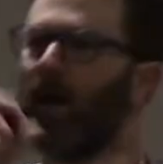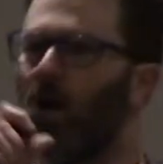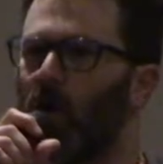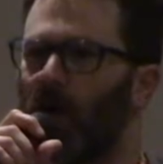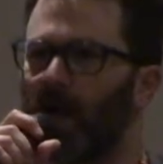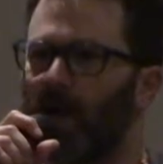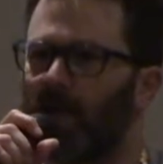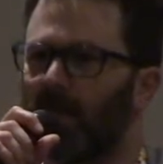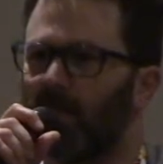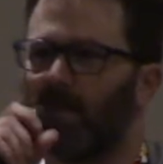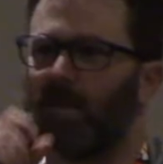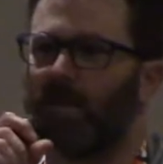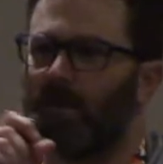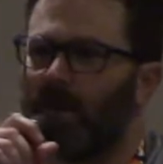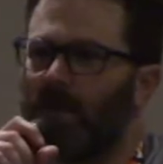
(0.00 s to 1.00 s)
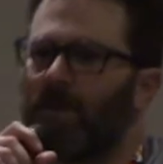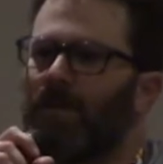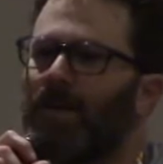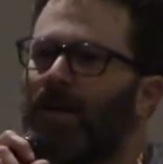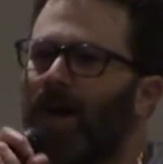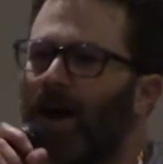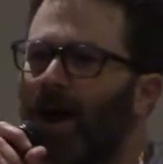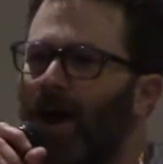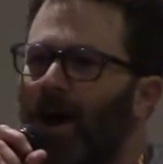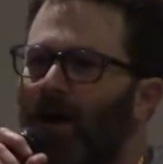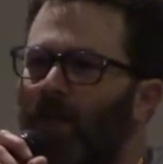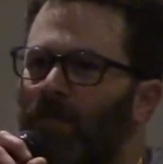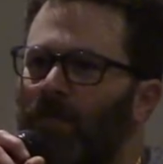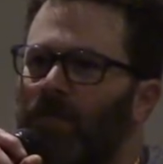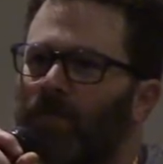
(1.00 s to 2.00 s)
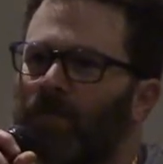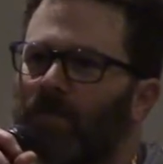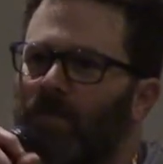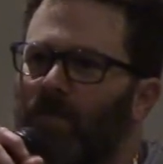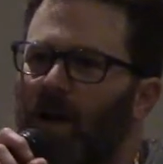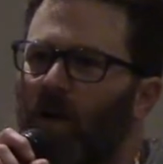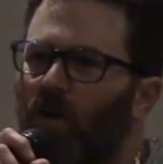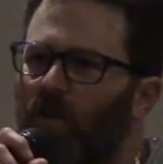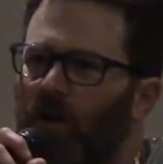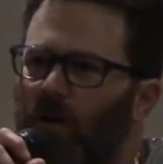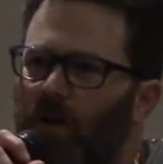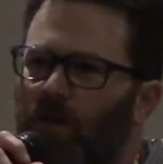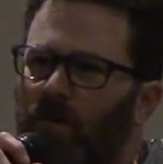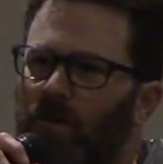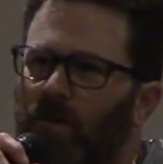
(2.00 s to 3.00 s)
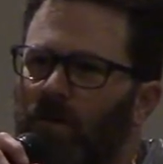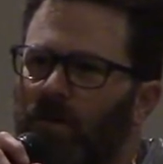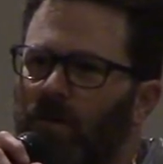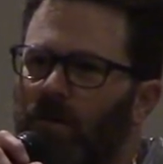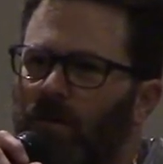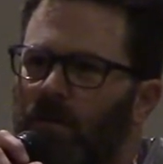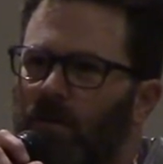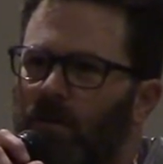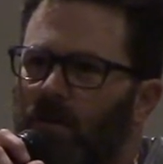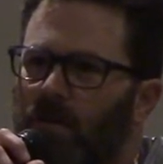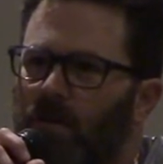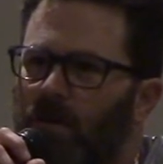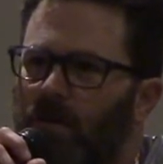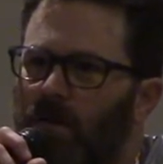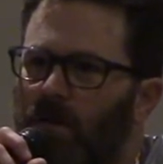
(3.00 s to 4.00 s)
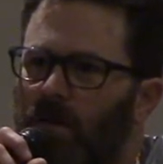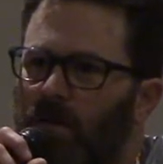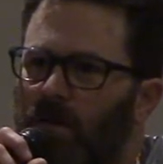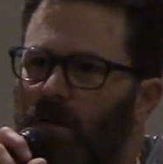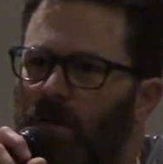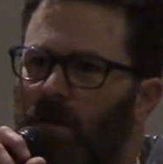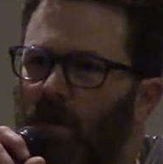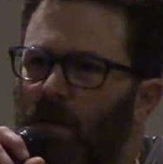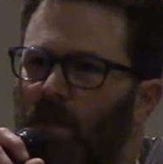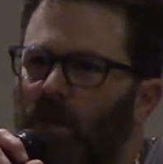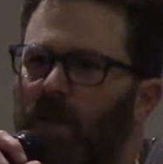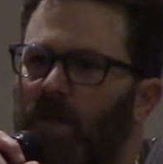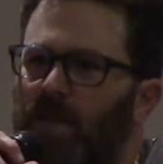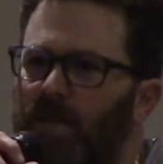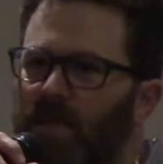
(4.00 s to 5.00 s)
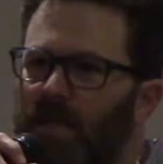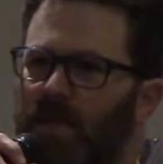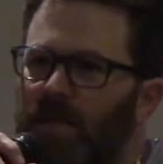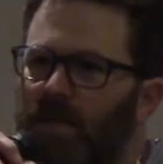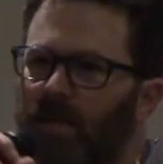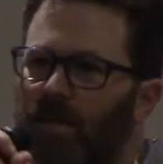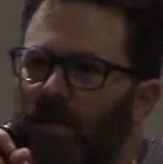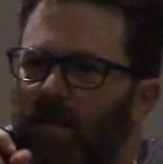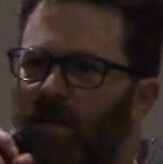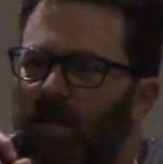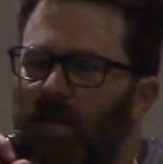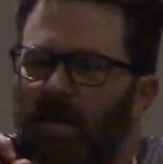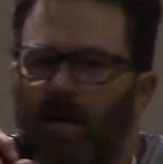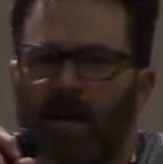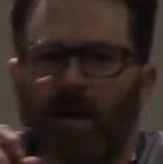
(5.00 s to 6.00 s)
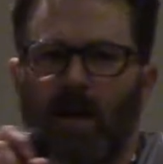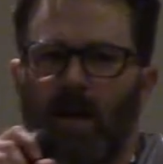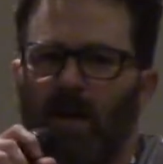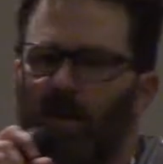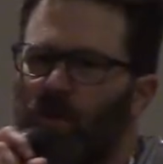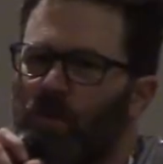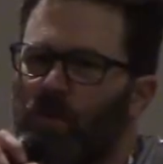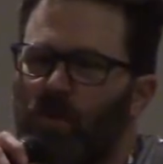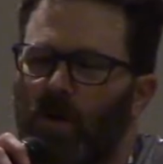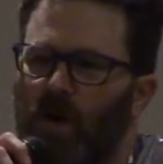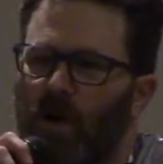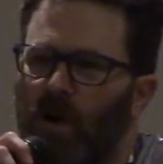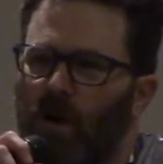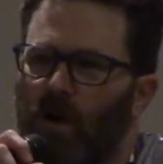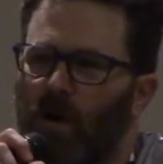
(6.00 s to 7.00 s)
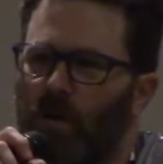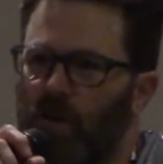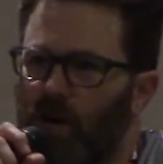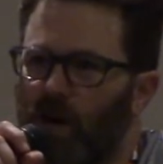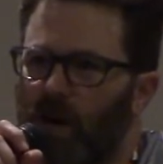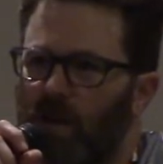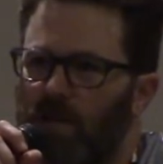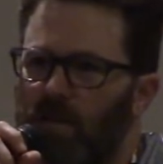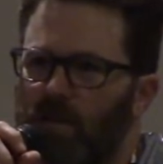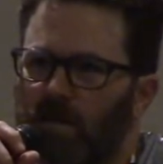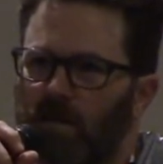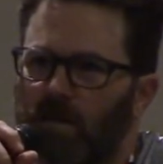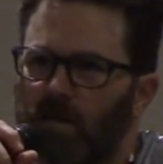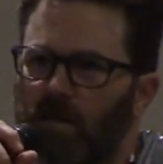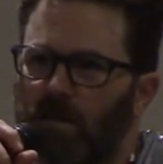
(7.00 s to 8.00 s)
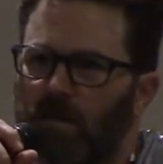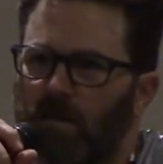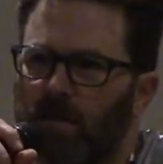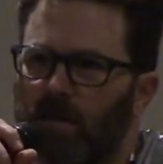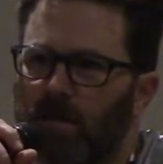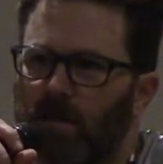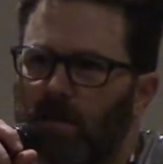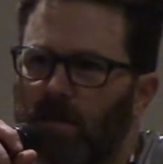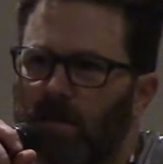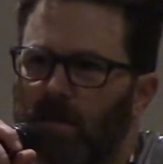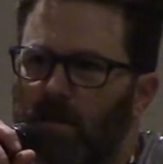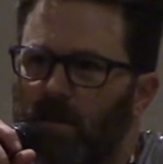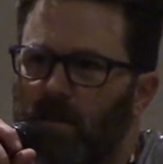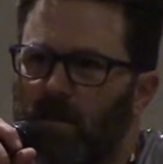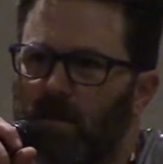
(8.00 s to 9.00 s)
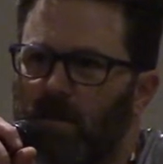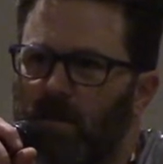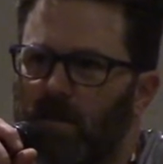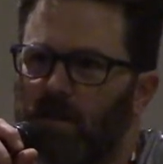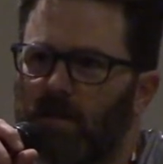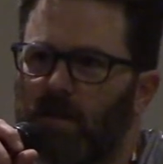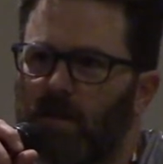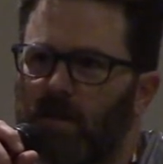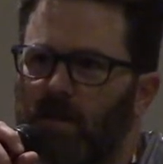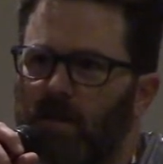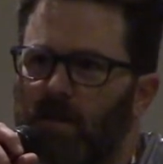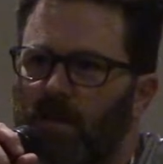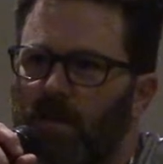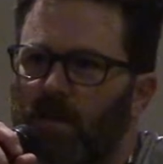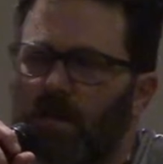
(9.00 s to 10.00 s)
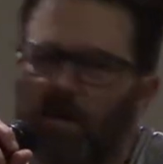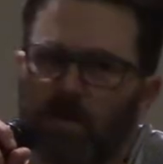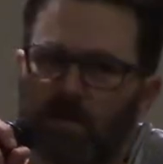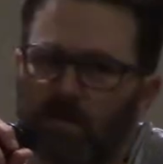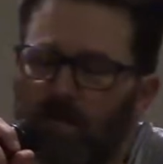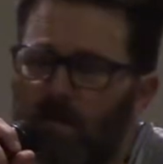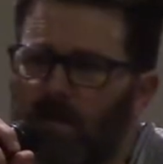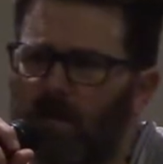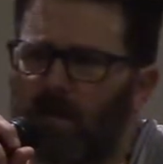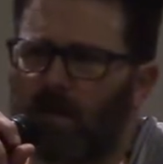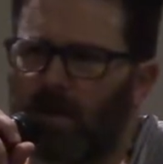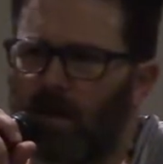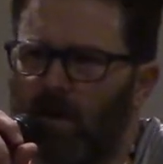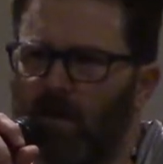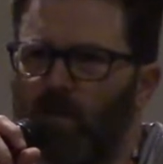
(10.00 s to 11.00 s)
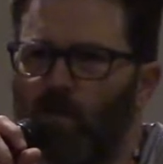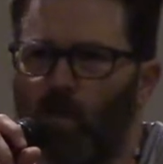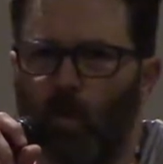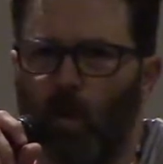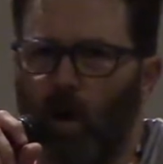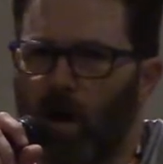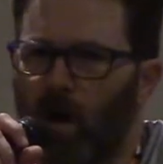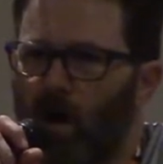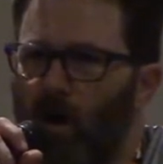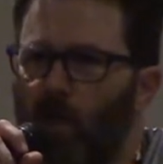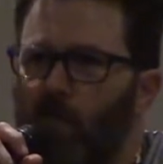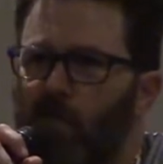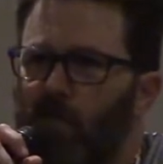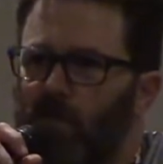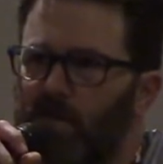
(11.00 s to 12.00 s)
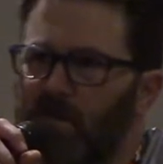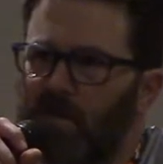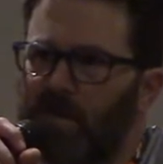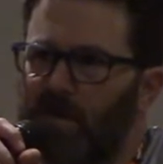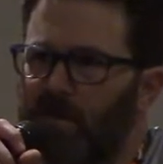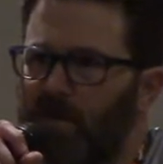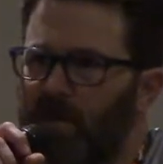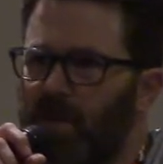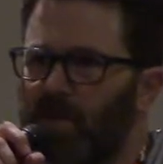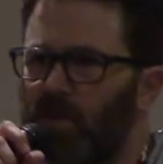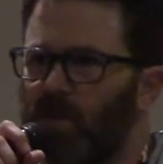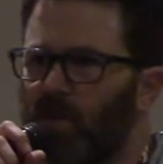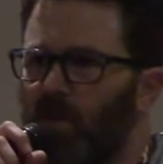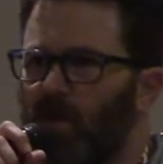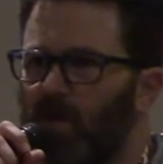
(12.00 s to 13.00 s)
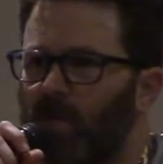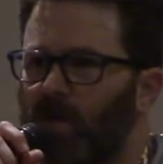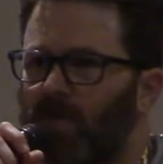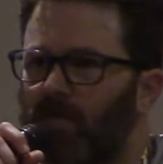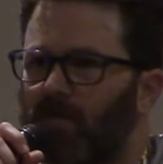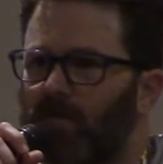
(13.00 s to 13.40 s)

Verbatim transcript: okay, I can see you now. Um, how old are you? Uh, 19. You're 19? Yes, sir. You uh, are you college? Uh, just started. Just started? Yes, Just walk over to their theater department.